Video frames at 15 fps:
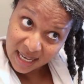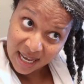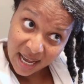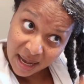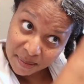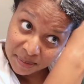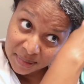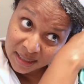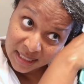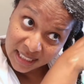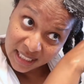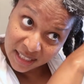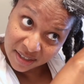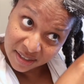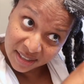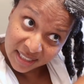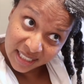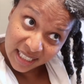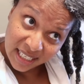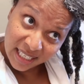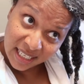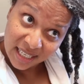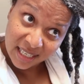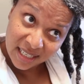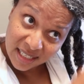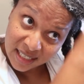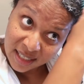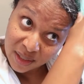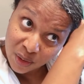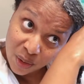I'm literally
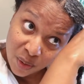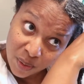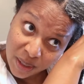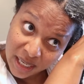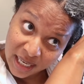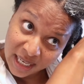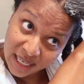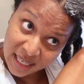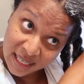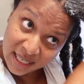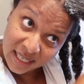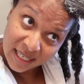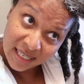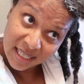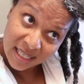going